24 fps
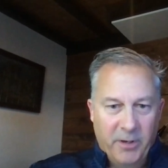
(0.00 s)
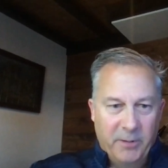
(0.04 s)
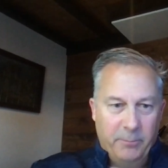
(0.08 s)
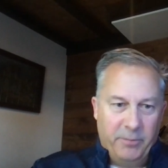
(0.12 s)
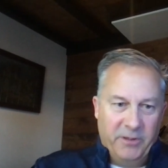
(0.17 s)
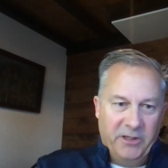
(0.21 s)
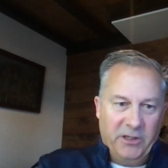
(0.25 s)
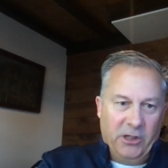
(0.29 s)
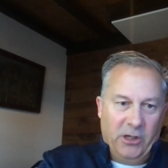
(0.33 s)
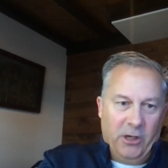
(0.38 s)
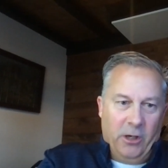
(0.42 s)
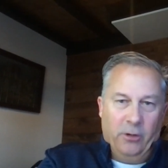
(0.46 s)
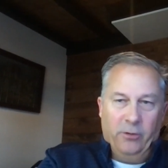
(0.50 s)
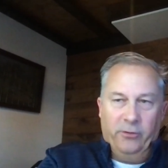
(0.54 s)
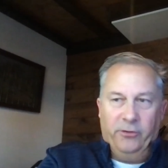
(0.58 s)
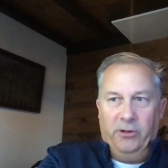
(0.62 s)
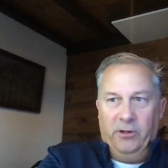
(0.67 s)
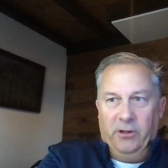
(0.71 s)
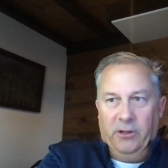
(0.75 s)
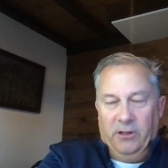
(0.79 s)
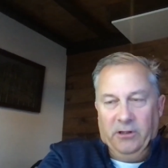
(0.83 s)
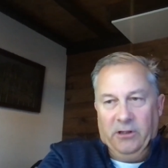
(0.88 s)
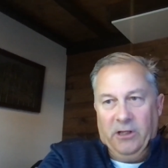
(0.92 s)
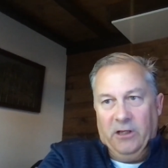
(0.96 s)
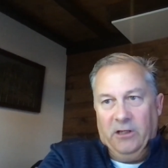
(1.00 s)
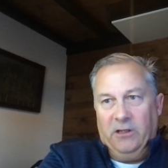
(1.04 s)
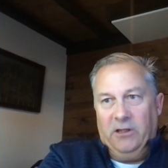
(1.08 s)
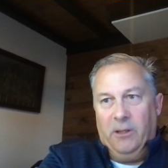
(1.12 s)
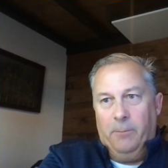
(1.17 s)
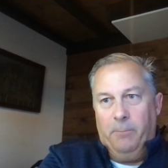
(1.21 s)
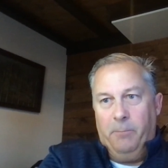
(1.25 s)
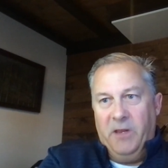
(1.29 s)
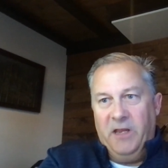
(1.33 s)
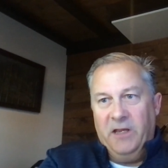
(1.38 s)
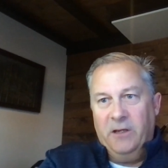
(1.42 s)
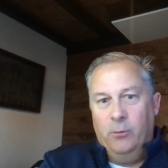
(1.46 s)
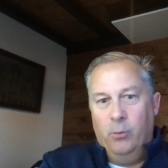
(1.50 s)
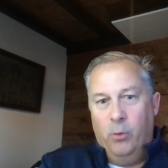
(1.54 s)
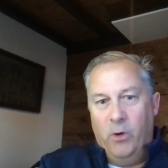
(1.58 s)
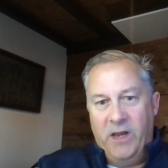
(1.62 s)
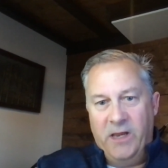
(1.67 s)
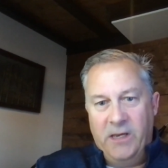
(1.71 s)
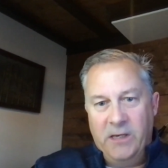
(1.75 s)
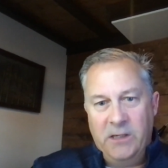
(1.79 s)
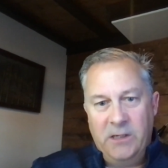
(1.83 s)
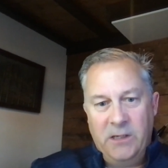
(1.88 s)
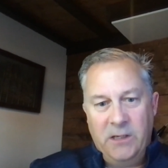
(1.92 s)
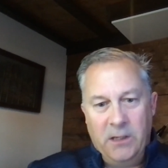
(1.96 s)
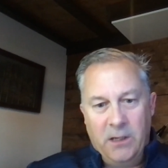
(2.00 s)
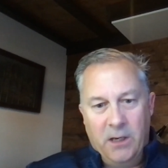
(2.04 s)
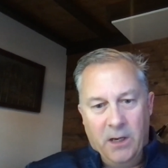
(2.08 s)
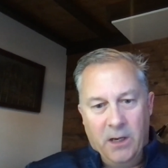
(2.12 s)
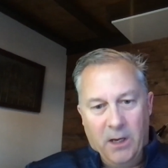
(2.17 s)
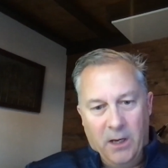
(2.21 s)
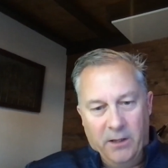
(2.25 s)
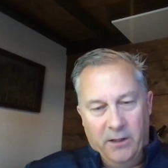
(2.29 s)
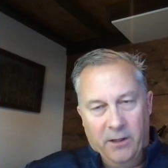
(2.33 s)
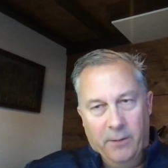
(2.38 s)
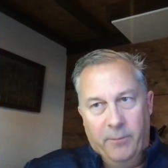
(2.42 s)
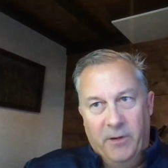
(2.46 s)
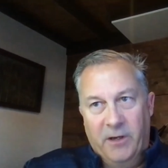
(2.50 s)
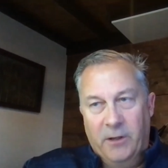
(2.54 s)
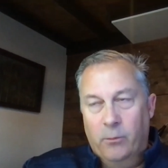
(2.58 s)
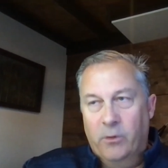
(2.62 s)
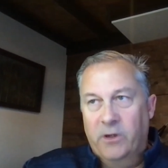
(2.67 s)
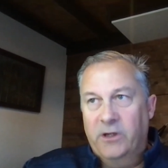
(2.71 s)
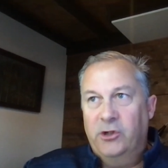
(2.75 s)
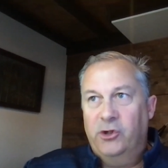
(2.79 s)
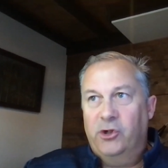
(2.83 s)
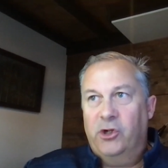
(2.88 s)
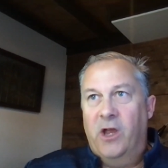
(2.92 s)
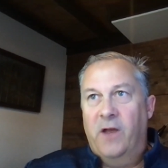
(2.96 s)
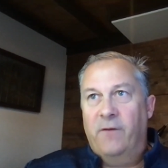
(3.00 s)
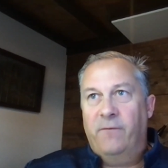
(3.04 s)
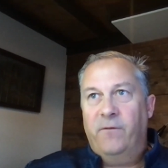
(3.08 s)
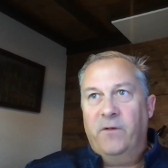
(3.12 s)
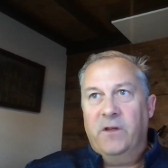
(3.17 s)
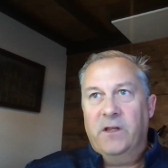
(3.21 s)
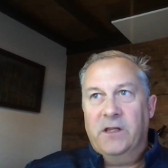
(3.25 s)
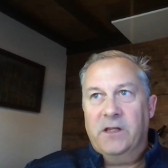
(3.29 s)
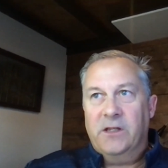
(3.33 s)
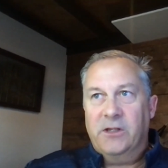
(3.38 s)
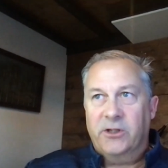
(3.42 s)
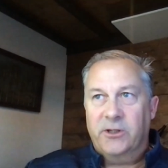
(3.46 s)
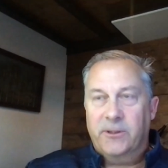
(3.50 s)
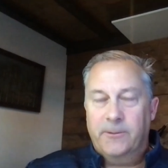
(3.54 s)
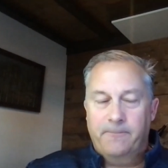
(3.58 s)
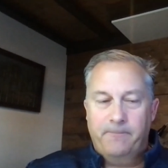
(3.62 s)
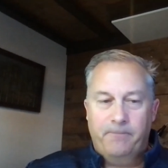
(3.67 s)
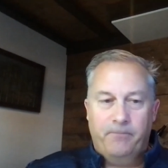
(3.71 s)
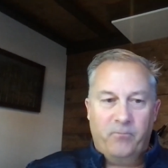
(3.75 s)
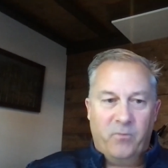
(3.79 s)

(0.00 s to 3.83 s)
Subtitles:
But the big win, Jeff, is